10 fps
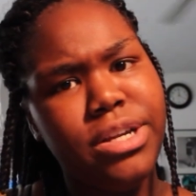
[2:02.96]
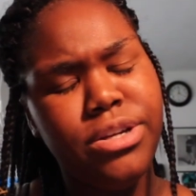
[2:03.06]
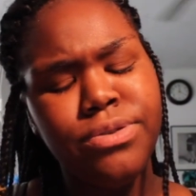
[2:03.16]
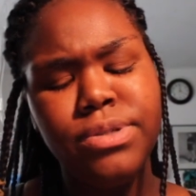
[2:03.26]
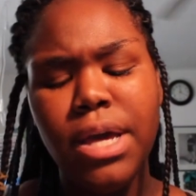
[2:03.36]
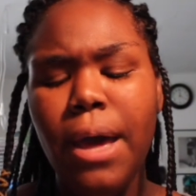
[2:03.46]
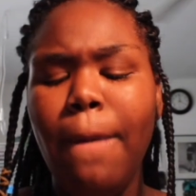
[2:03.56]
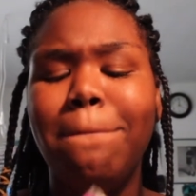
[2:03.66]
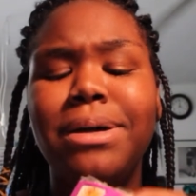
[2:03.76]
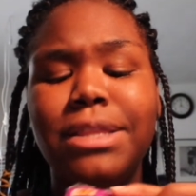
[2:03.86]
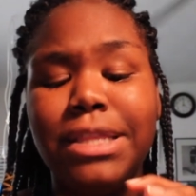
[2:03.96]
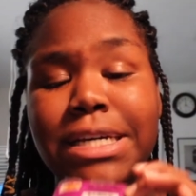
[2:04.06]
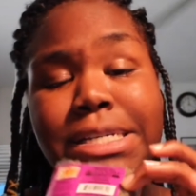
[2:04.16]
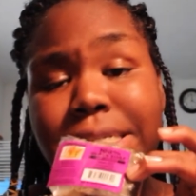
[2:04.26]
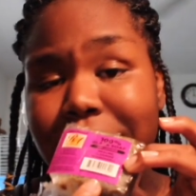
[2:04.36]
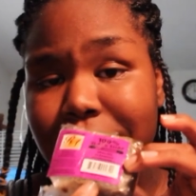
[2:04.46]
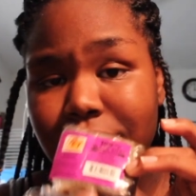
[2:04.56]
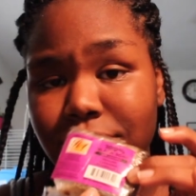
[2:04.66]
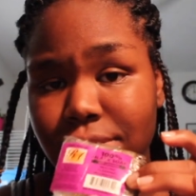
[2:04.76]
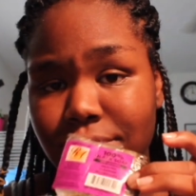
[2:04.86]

that I use. But this